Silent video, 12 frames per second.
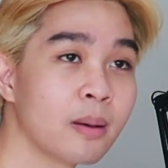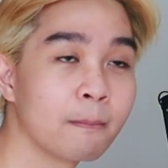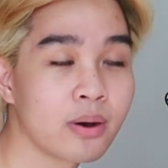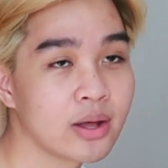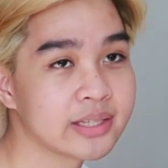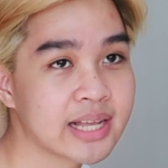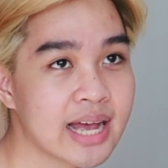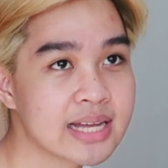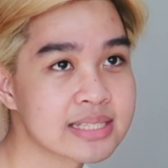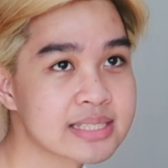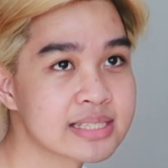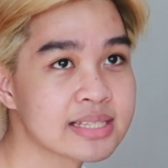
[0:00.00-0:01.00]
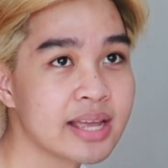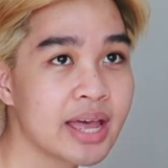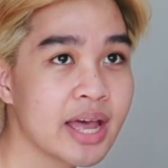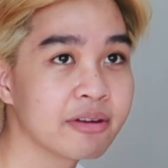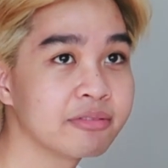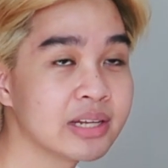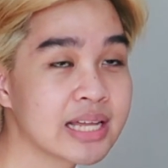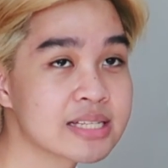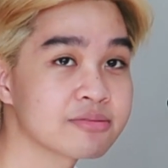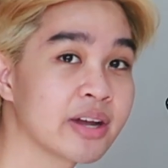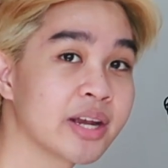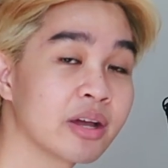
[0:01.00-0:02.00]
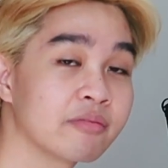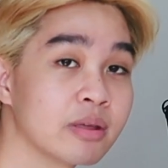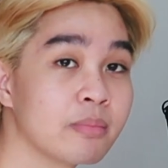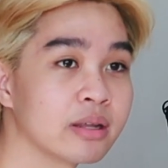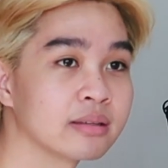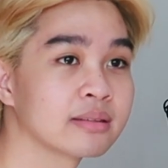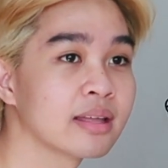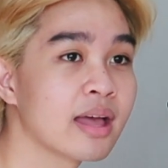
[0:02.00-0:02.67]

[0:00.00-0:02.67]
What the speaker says: podcasts every last Friday of the month?